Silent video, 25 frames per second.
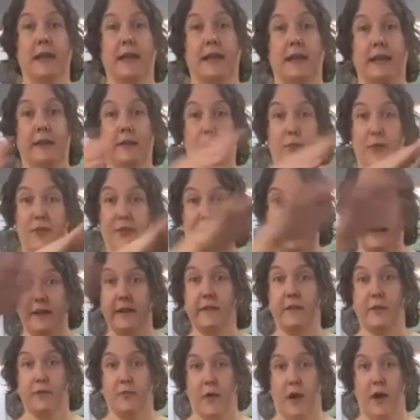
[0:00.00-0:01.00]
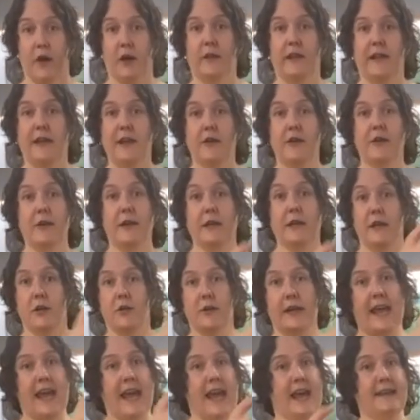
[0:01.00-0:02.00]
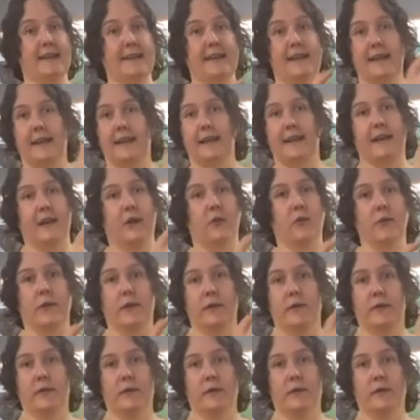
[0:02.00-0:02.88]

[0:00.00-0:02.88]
is within its rock layer, you can't take it out.